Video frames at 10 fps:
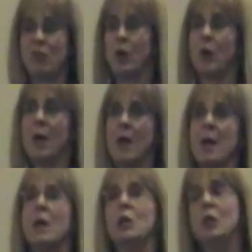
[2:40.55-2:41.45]
So
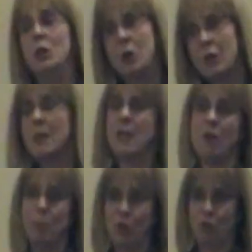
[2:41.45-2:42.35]
you can
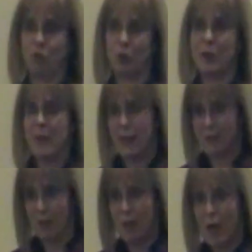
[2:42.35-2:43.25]
never be sure
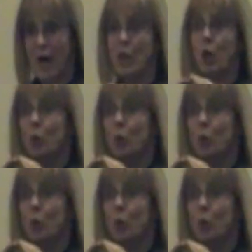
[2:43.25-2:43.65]
that I